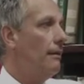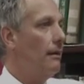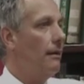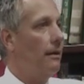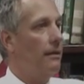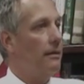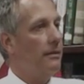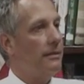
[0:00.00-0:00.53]

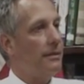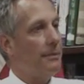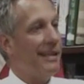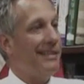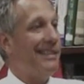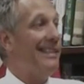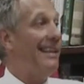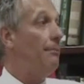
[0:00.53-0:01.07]
In some
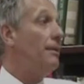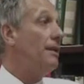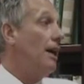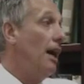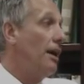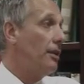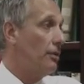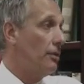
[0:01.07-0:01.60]
cases, didn't have
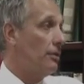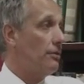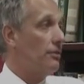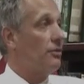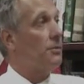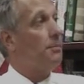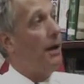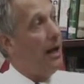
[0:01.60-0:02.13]
binoculars
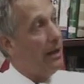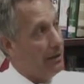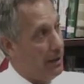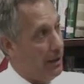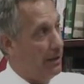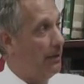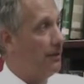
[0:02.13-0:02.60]
or spotlight.